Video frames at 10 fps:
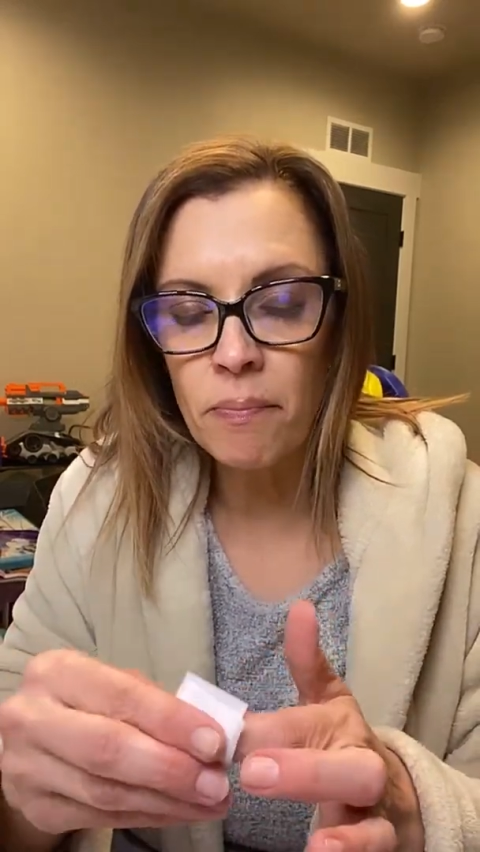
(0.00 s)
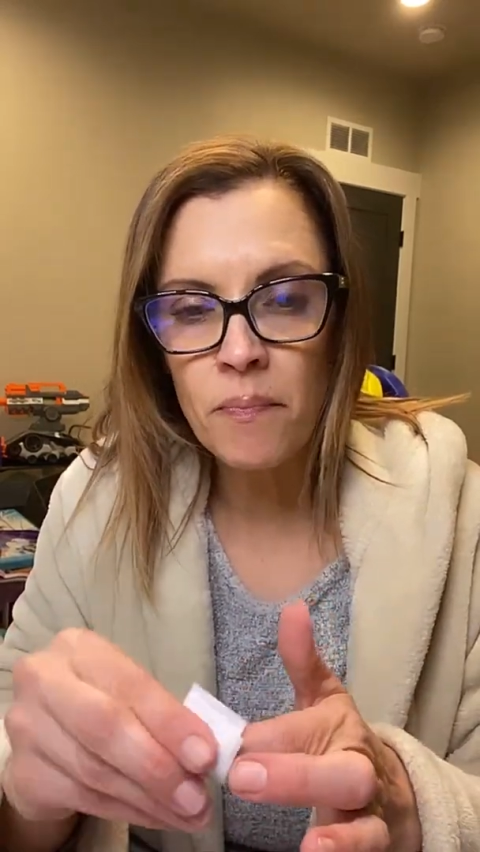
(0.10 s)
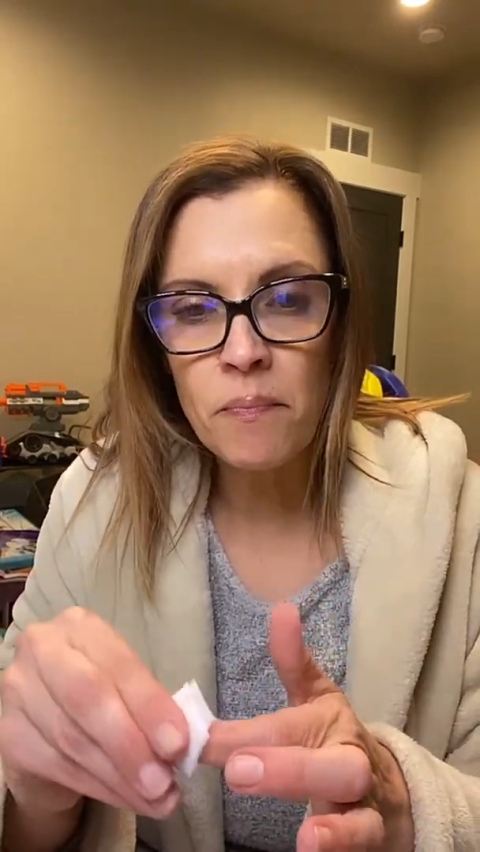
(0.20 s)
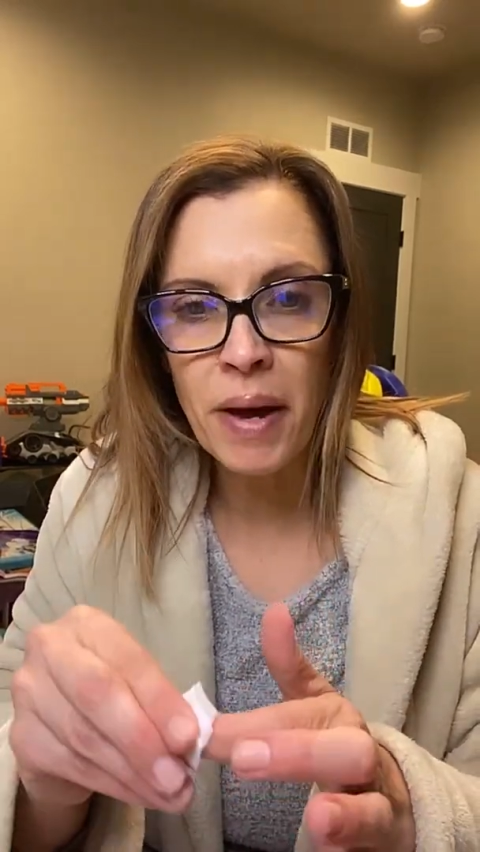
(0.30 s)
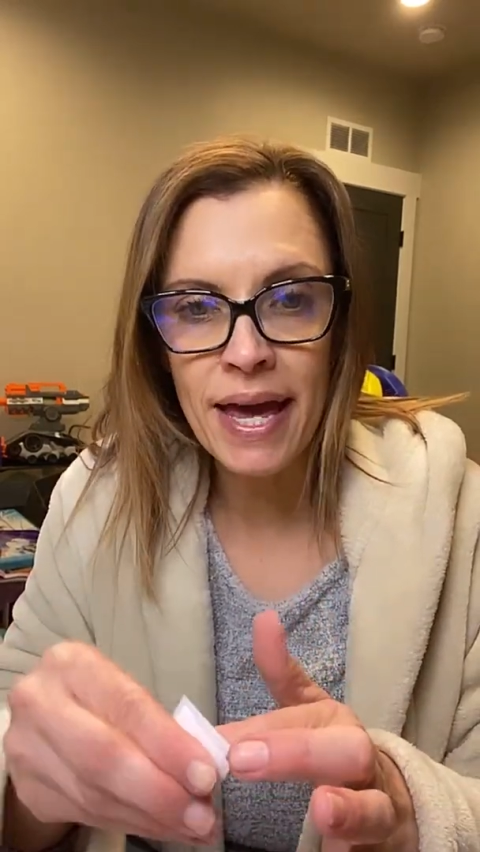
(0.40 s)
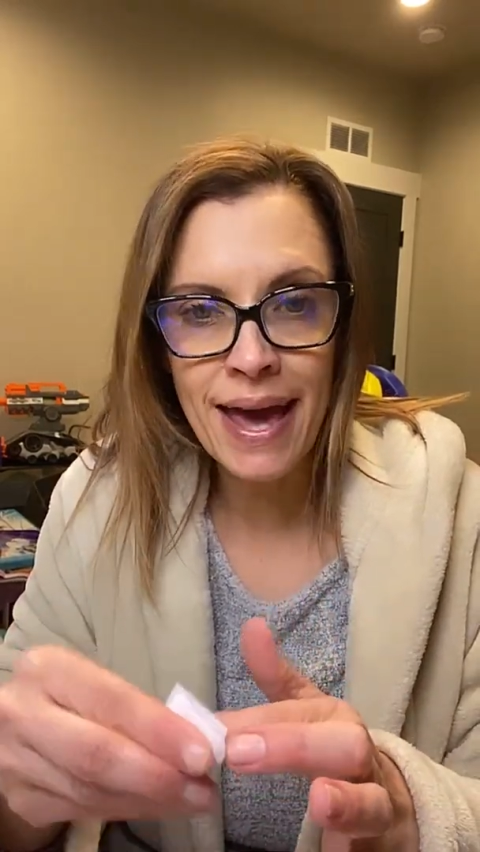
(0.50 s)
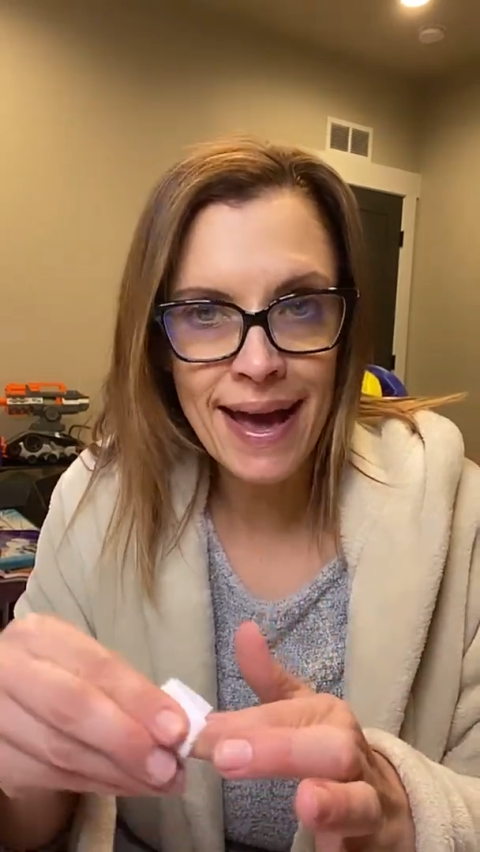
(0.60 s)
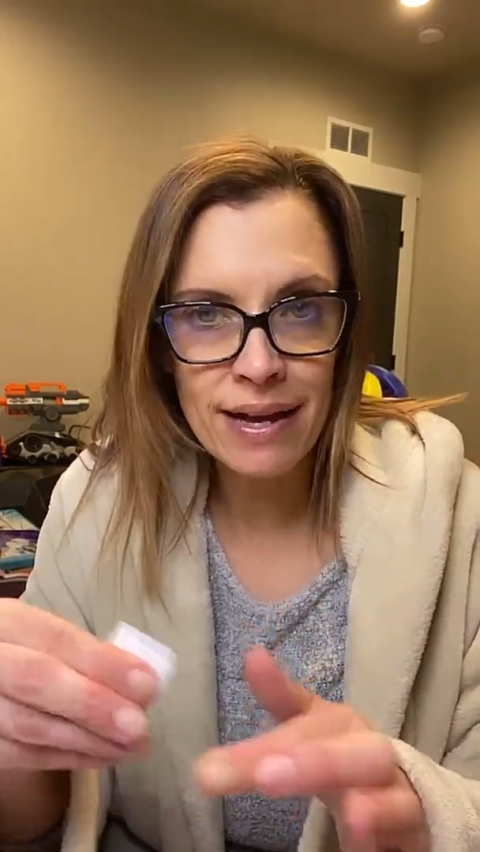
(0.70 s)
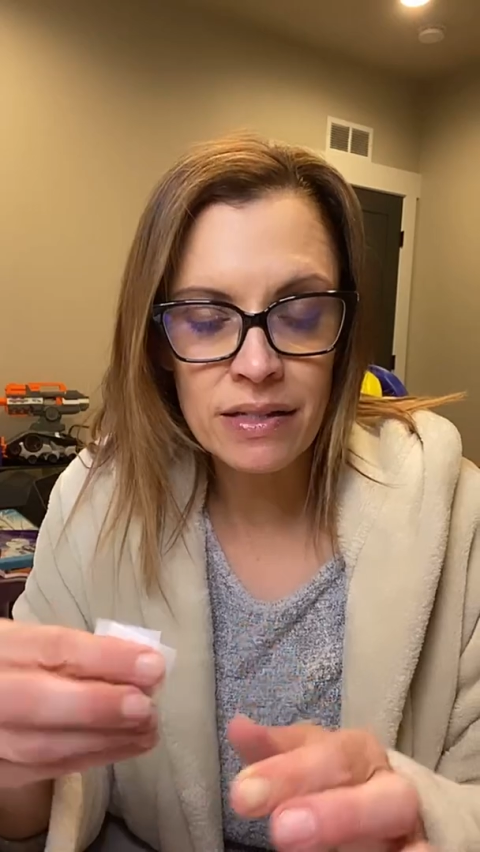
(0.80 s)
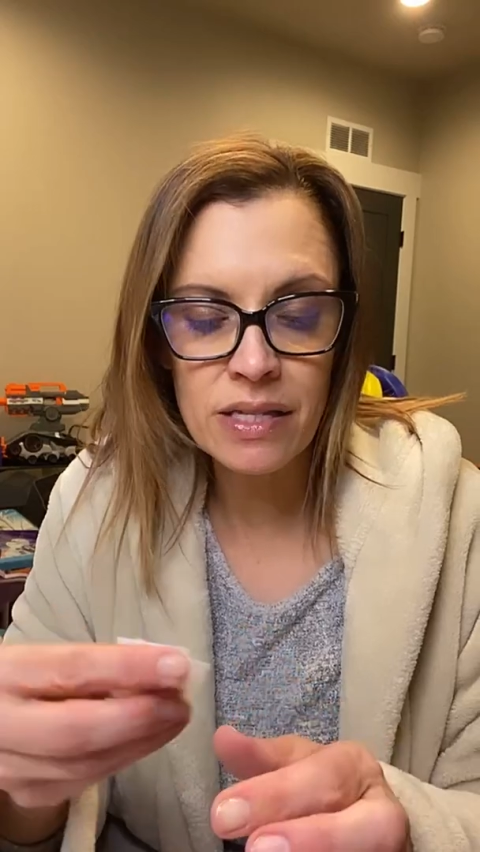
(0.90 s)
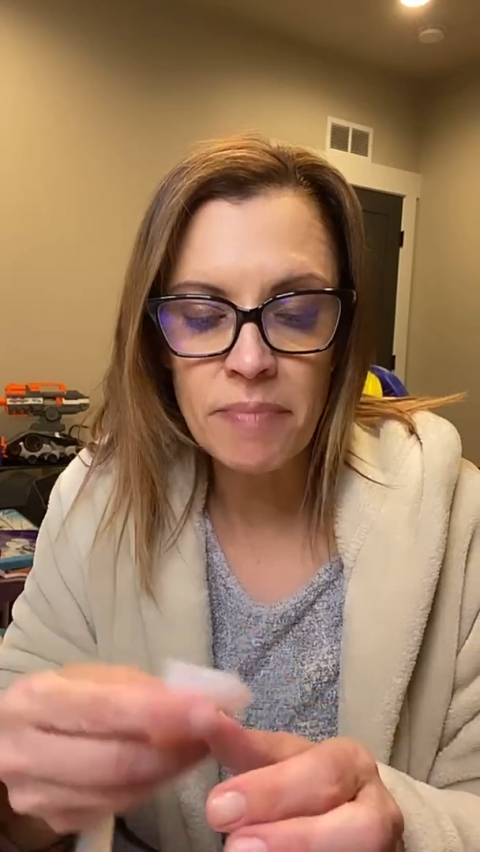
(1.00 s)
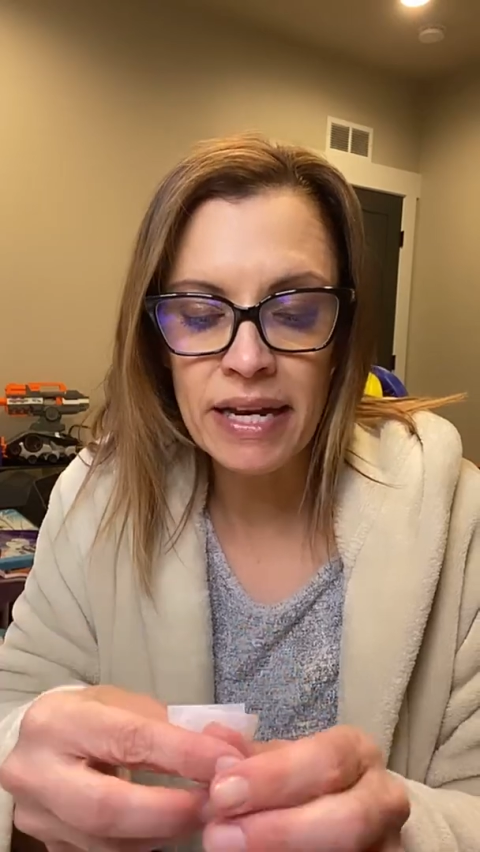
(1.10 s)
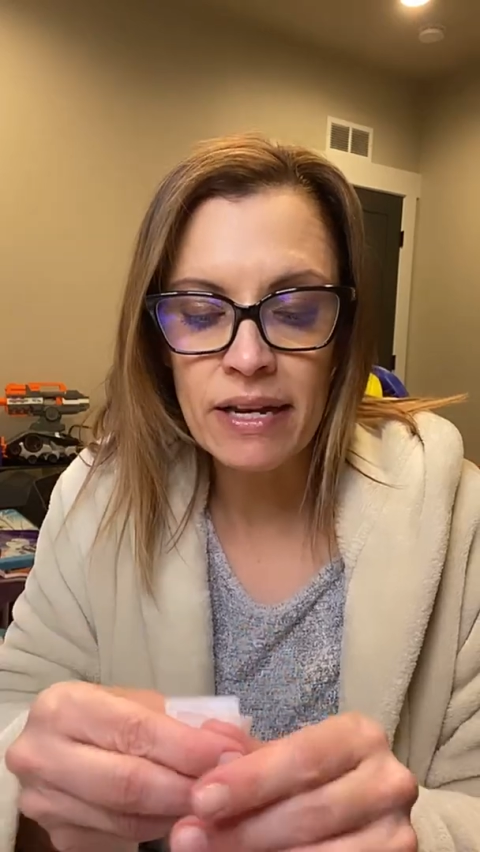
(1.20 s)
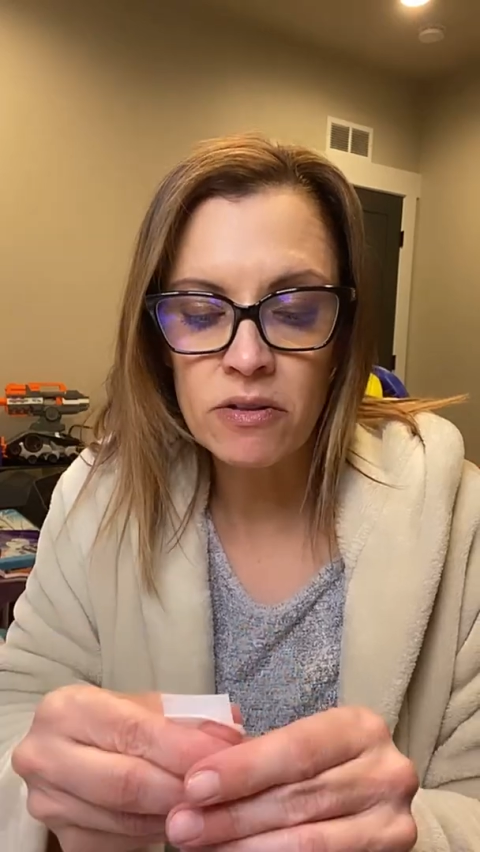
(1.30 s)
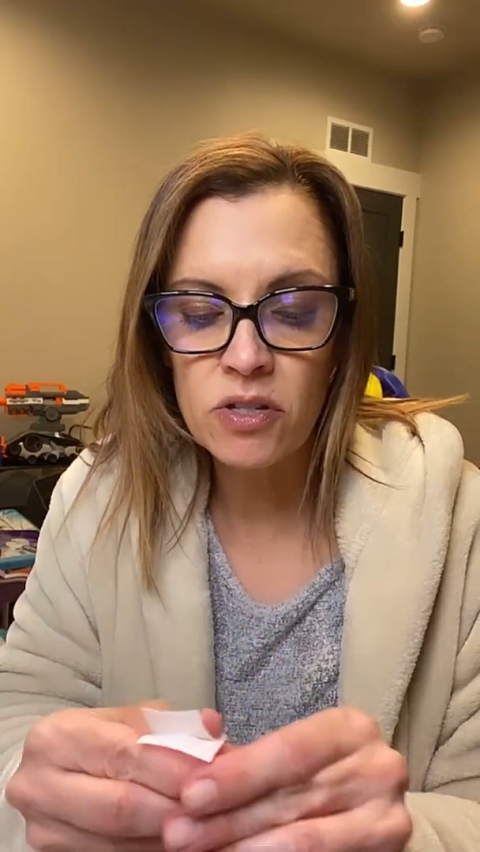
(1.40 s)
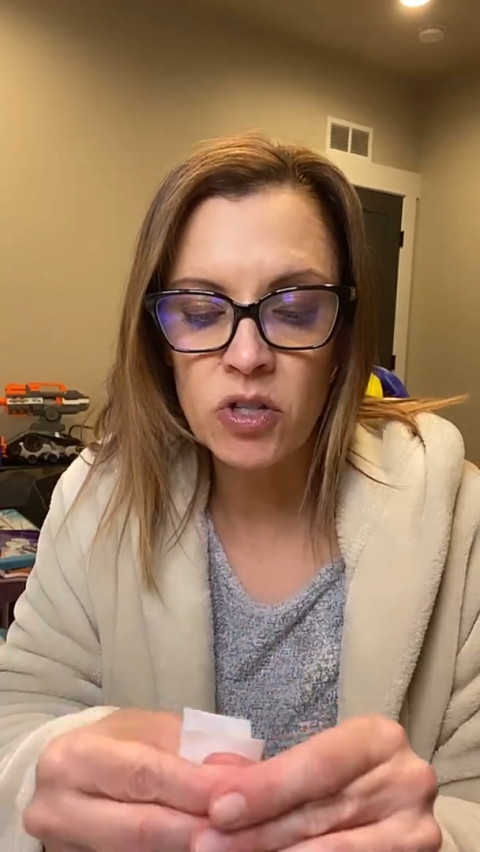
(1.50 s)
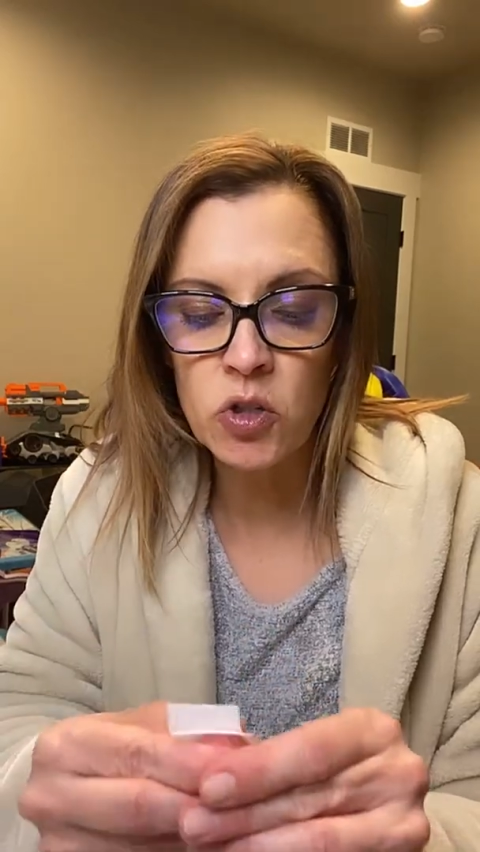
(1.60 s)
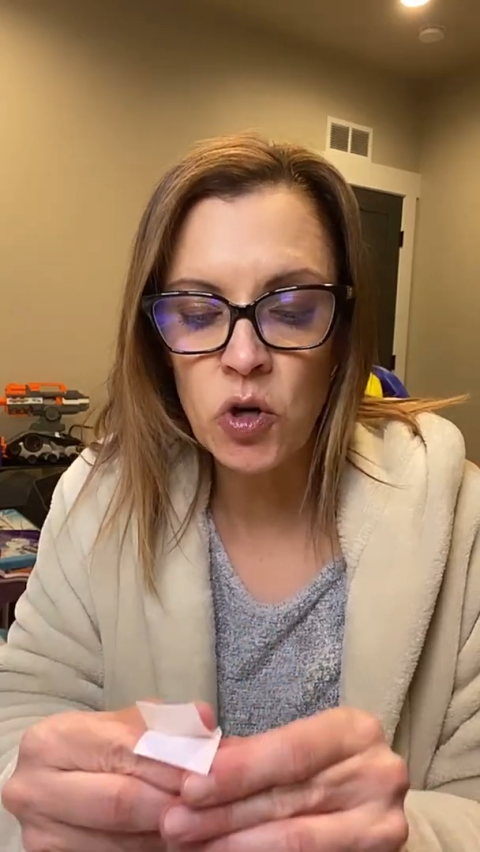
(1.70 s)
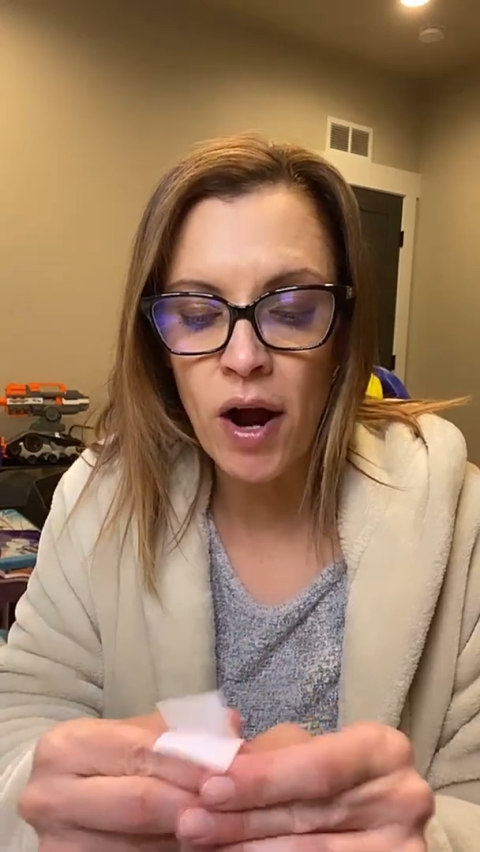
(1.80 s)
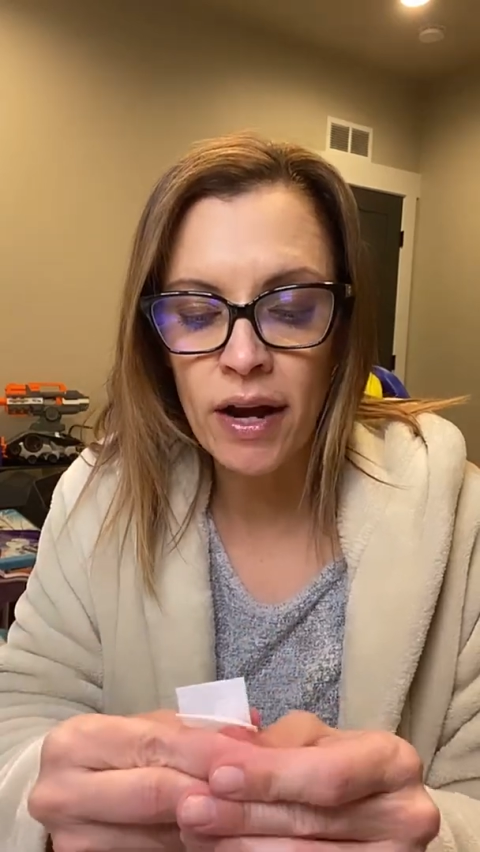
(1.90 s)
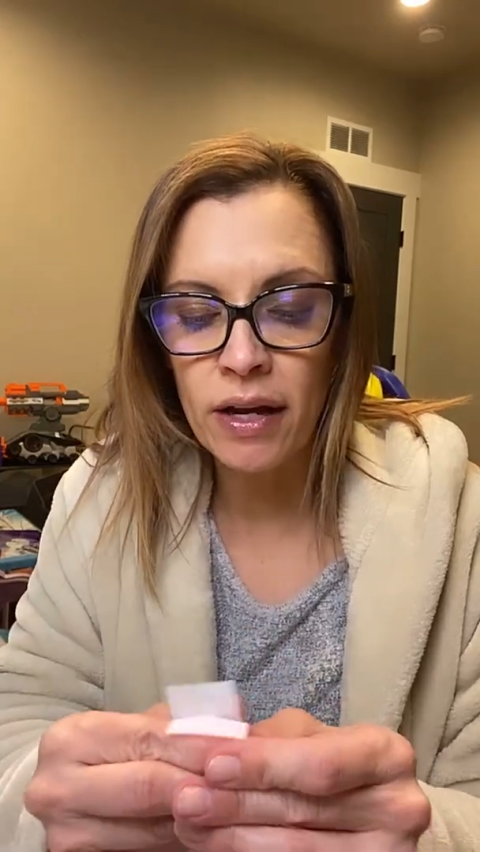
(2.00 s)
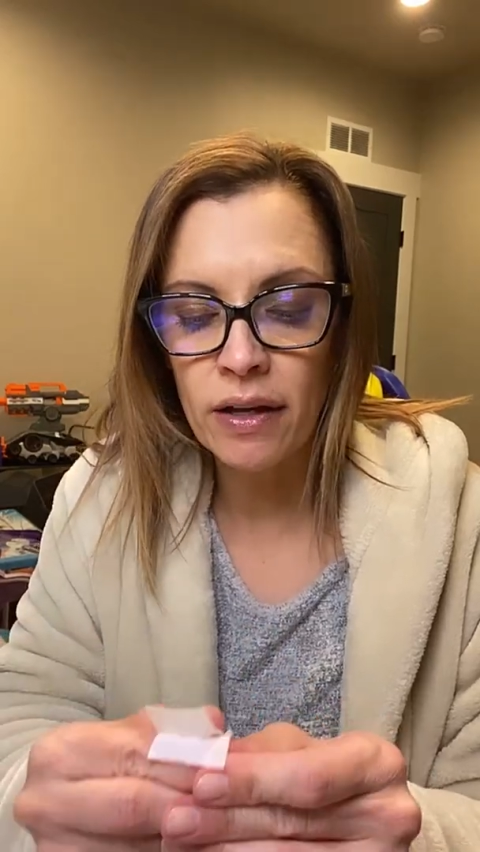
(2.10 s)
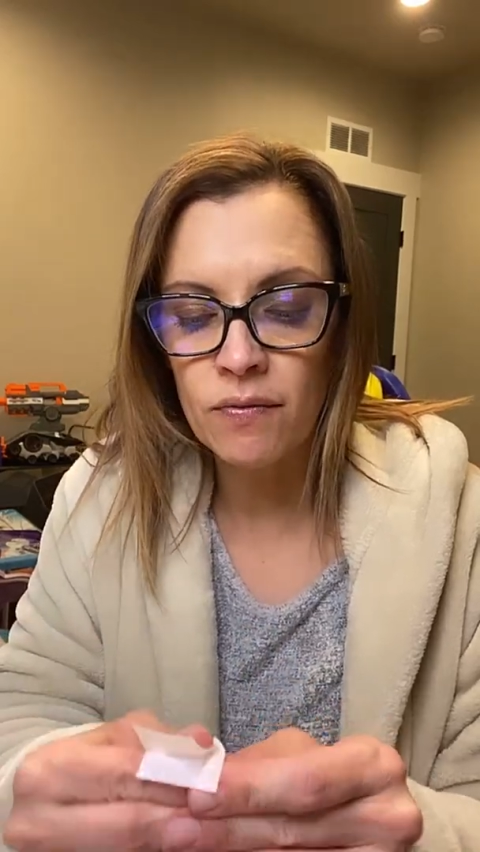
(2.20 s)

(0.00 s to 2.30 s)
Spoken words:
my hands and my nails are dry